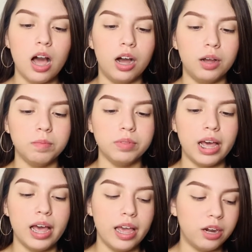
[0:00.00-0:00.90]

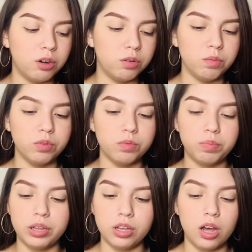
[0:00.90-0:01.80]
that it'll
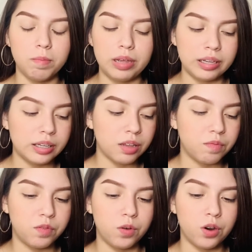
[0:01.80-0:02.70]
be amazing
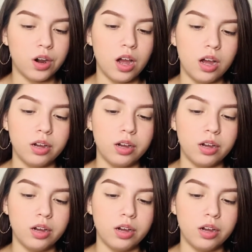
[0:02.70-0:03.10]
for